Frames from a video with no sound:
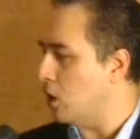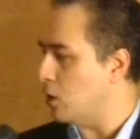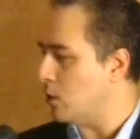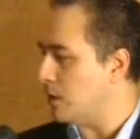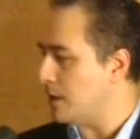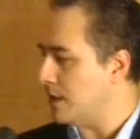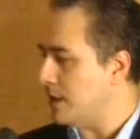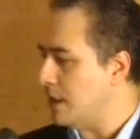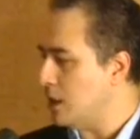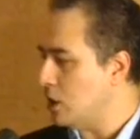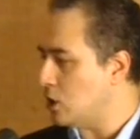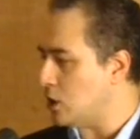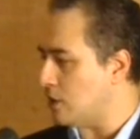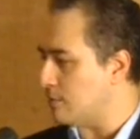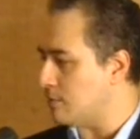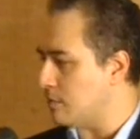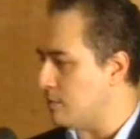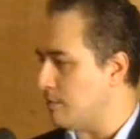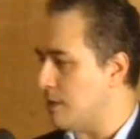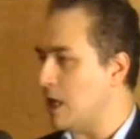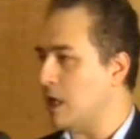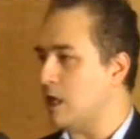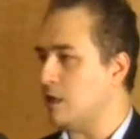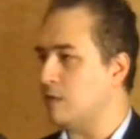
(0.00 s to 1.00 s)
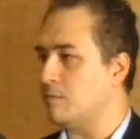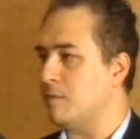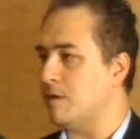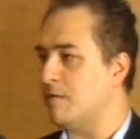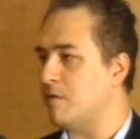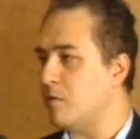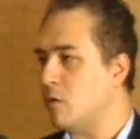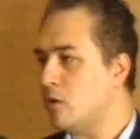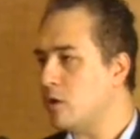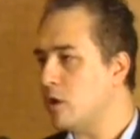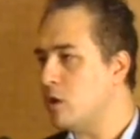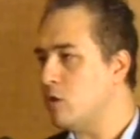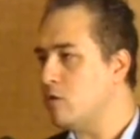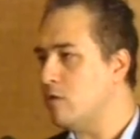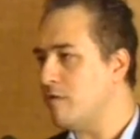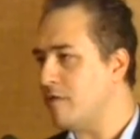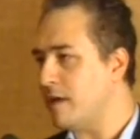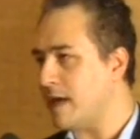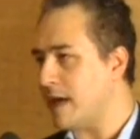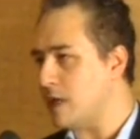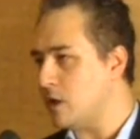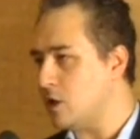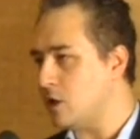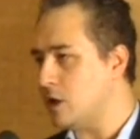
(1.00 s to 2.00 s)
Lower Egypt, because before the
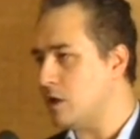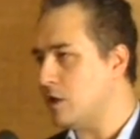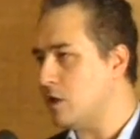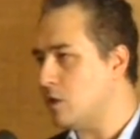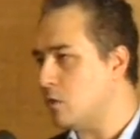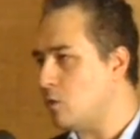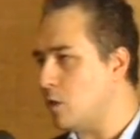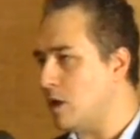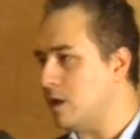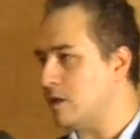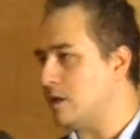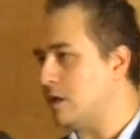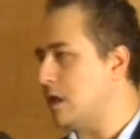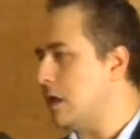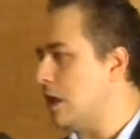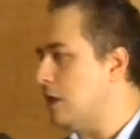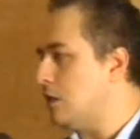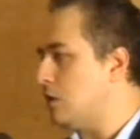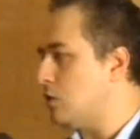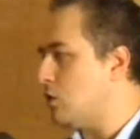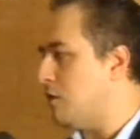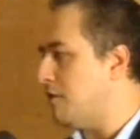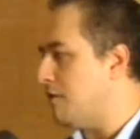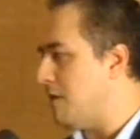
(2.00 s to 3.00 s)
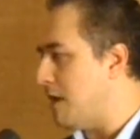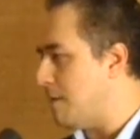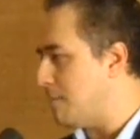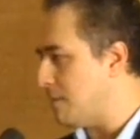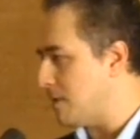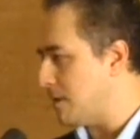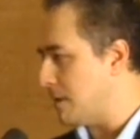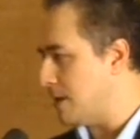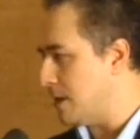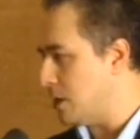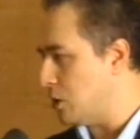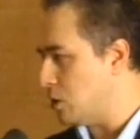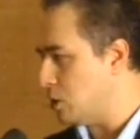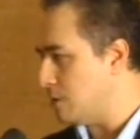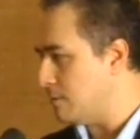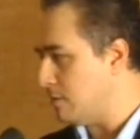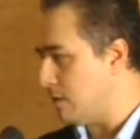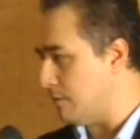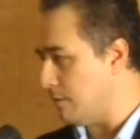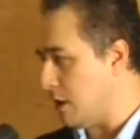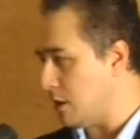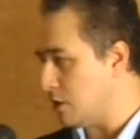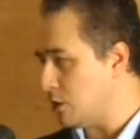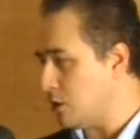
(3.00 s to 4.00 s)
unification there was the goddess of Upper Egypt,
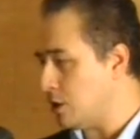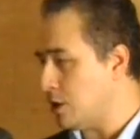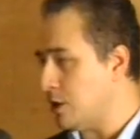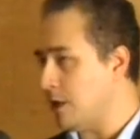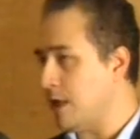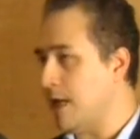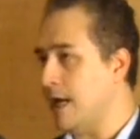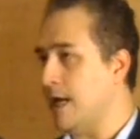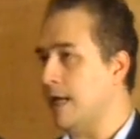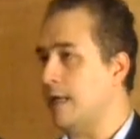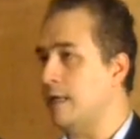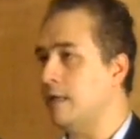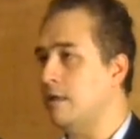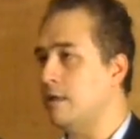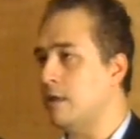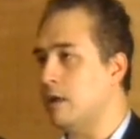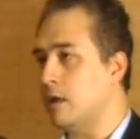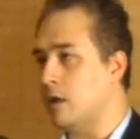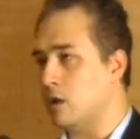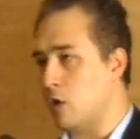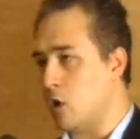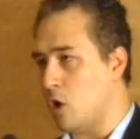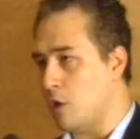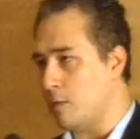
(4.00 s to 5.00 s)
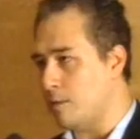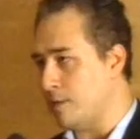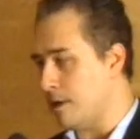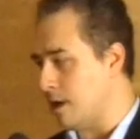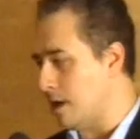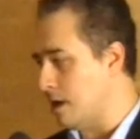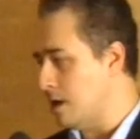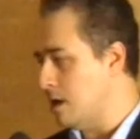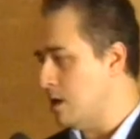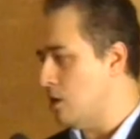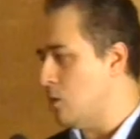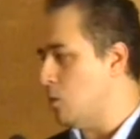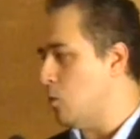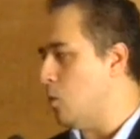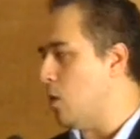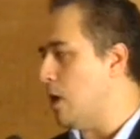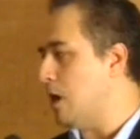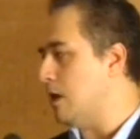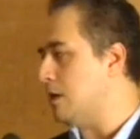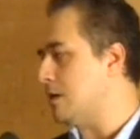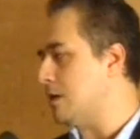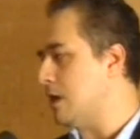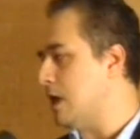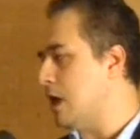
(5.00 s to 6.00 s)
the vulture, and Cobra
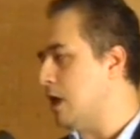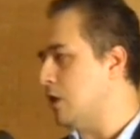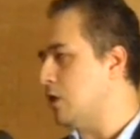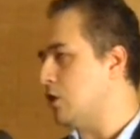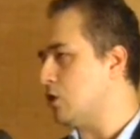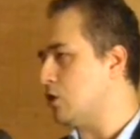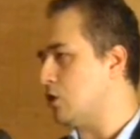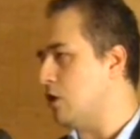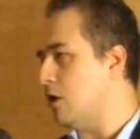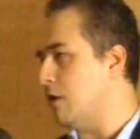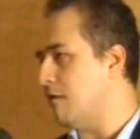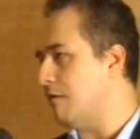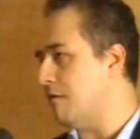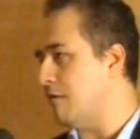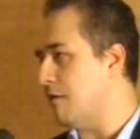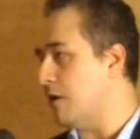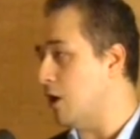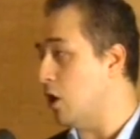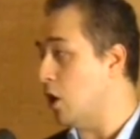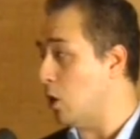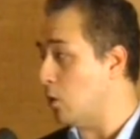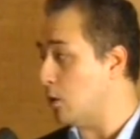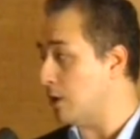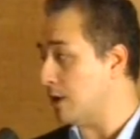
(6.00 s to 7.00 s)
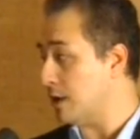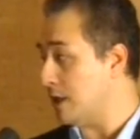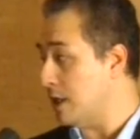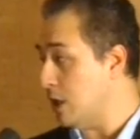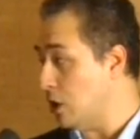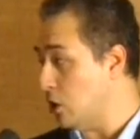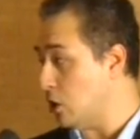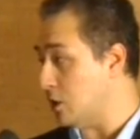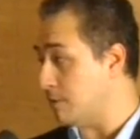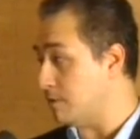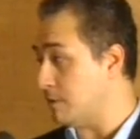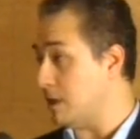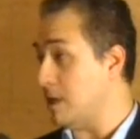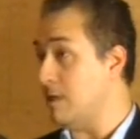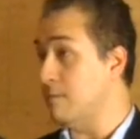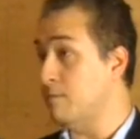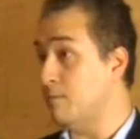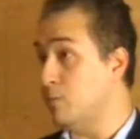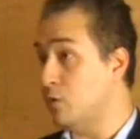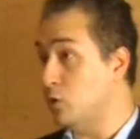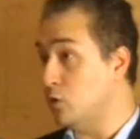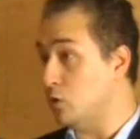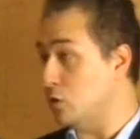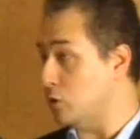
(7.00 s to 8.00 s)
was the goddess of Lower Egypt,
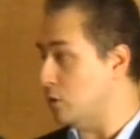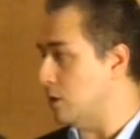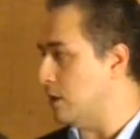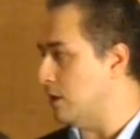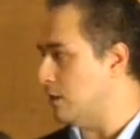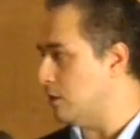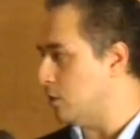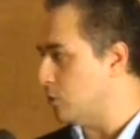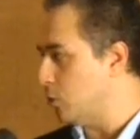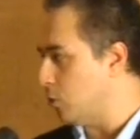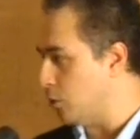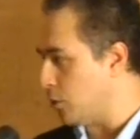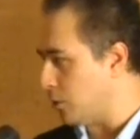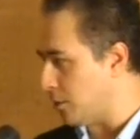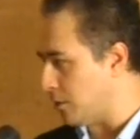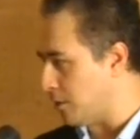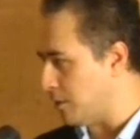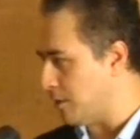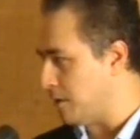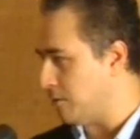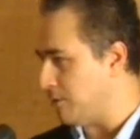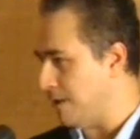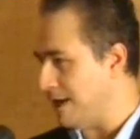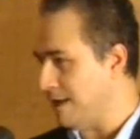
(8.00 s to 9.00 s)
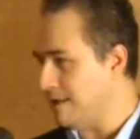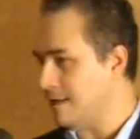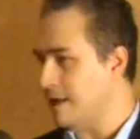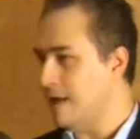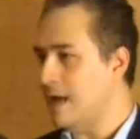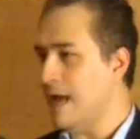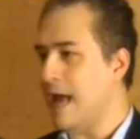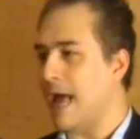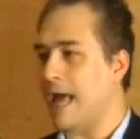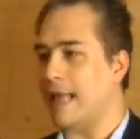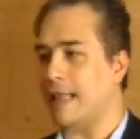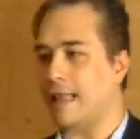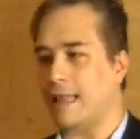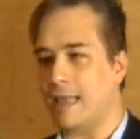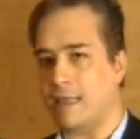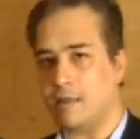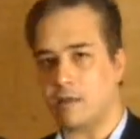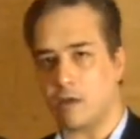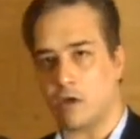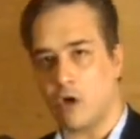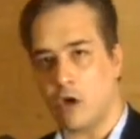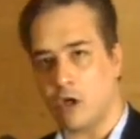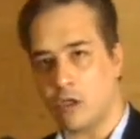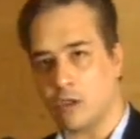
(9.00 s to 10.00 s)
Imbutu, in the north, right? And
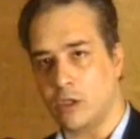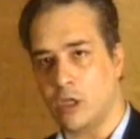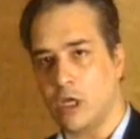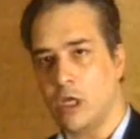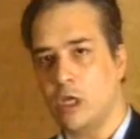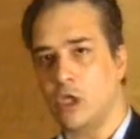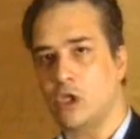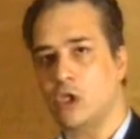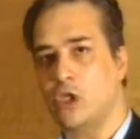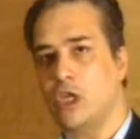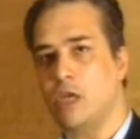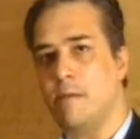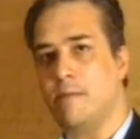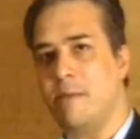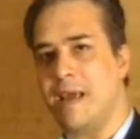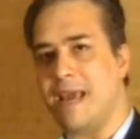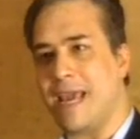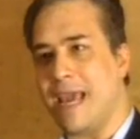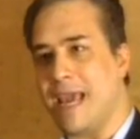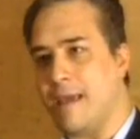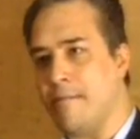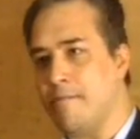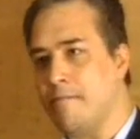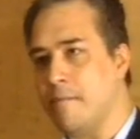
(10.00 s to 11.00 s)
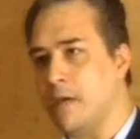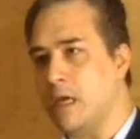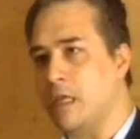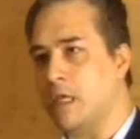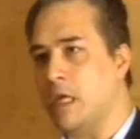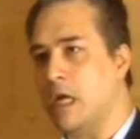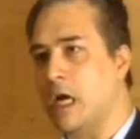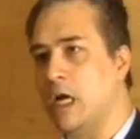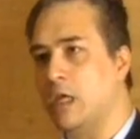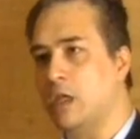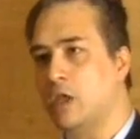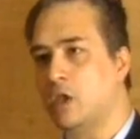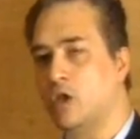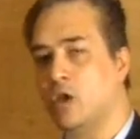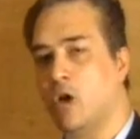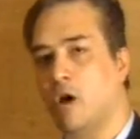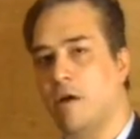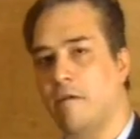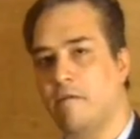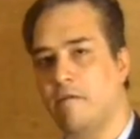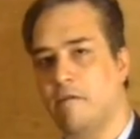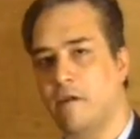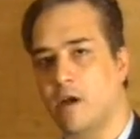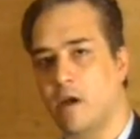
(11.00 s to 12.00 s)
later on she became the goddess
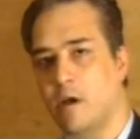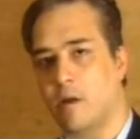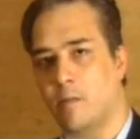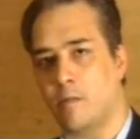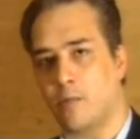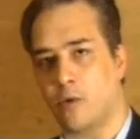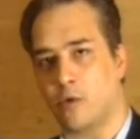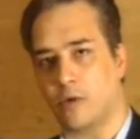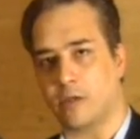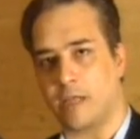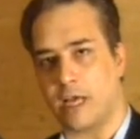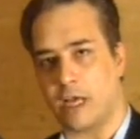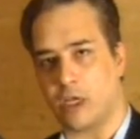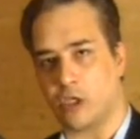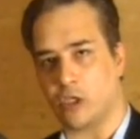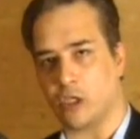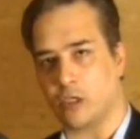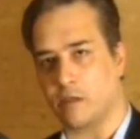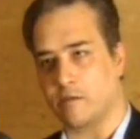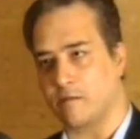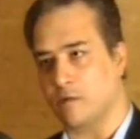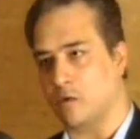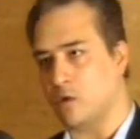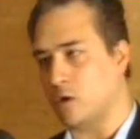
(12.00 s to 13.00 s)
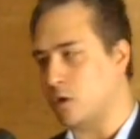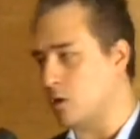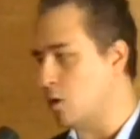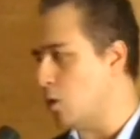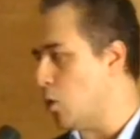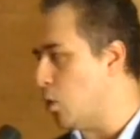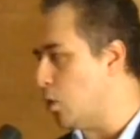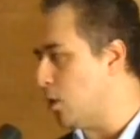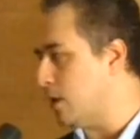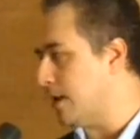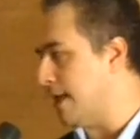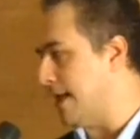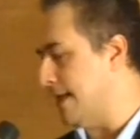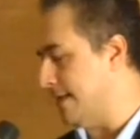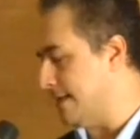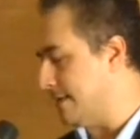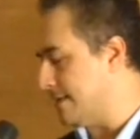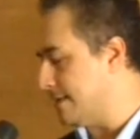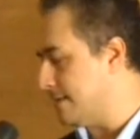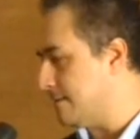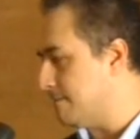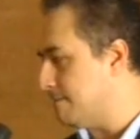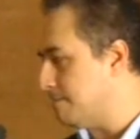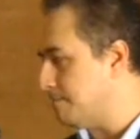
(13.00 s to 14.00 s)
of protection for all
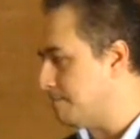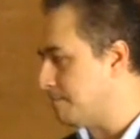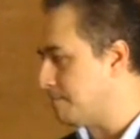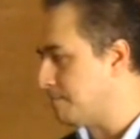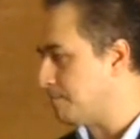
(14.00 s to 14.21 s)
kings.